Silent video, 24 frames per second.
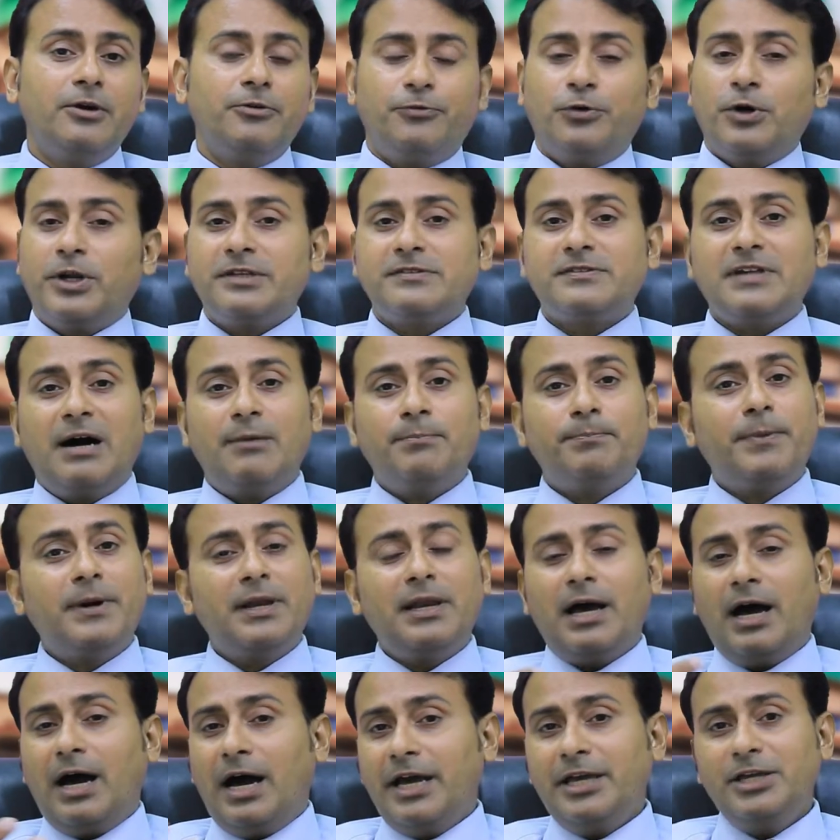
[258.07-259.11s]
For
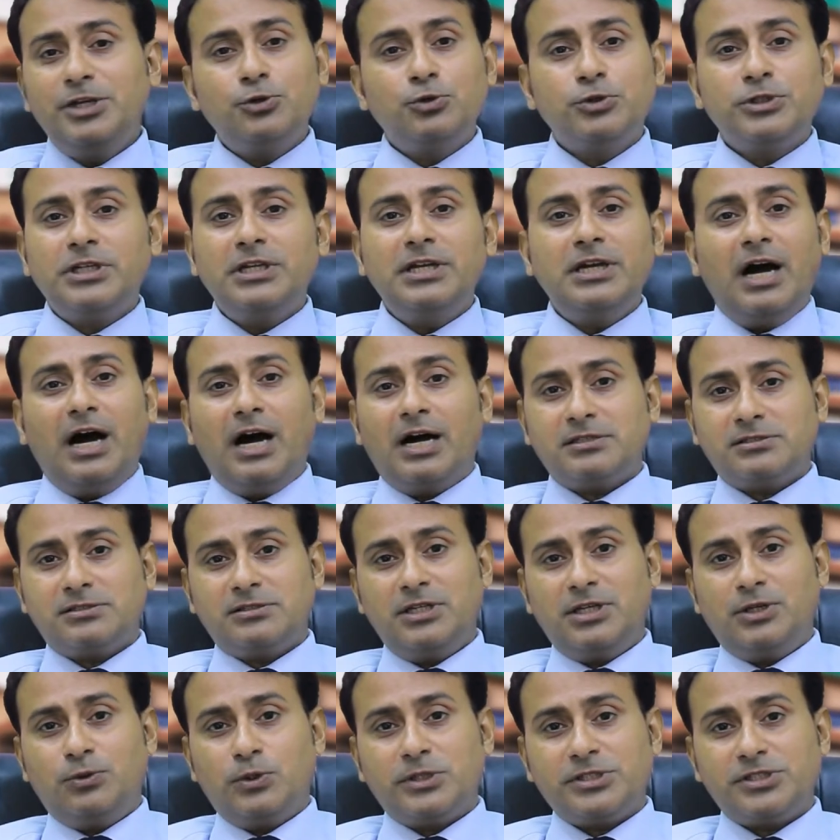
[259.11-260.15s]
example, I usually ask
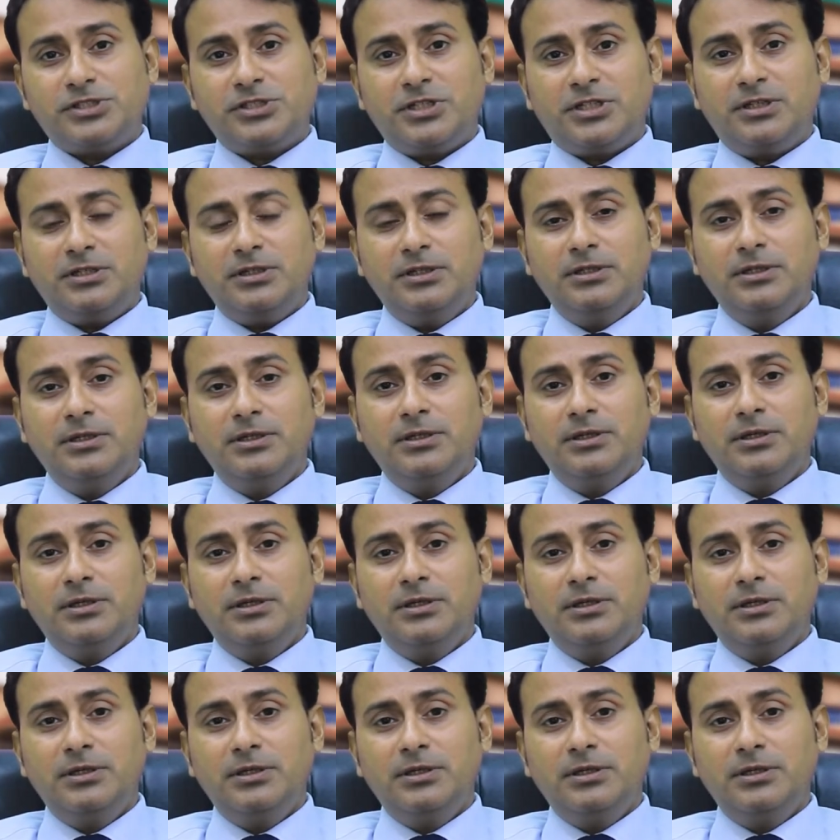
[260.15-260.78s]
the question